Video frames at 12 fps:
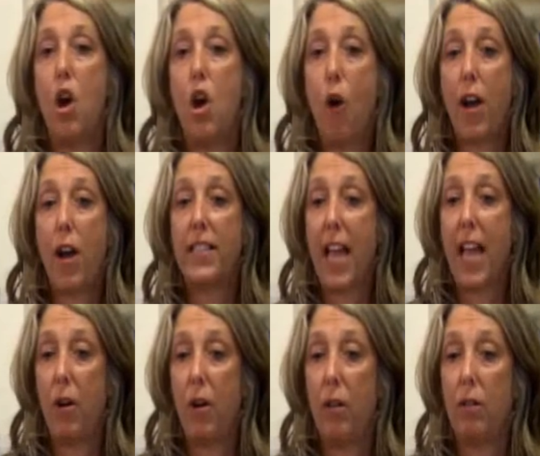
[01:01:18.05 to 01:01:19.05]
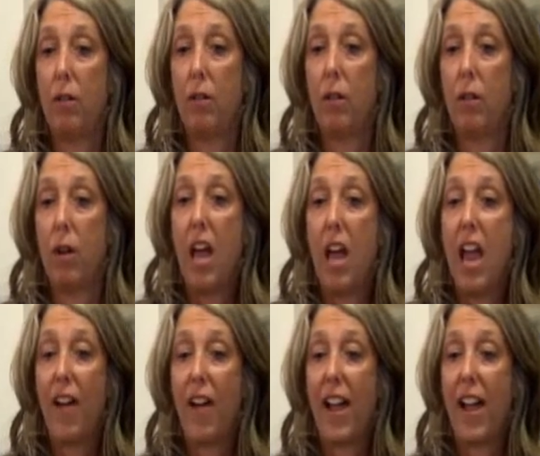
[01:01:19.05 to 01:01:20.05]
For example,
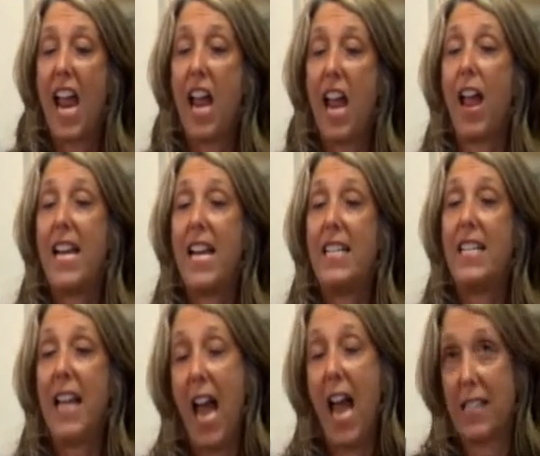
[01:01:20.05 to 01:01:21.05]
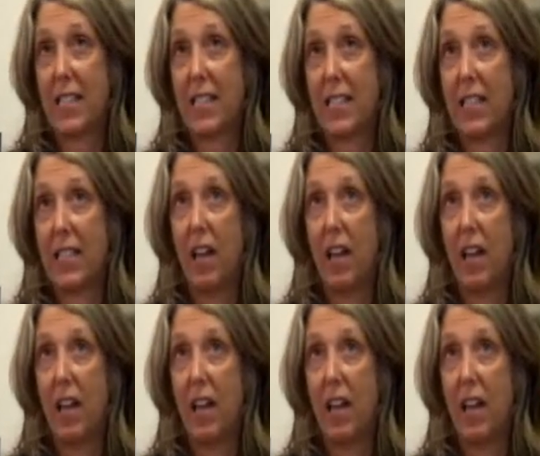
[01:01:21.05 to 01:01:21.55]
if I gave a test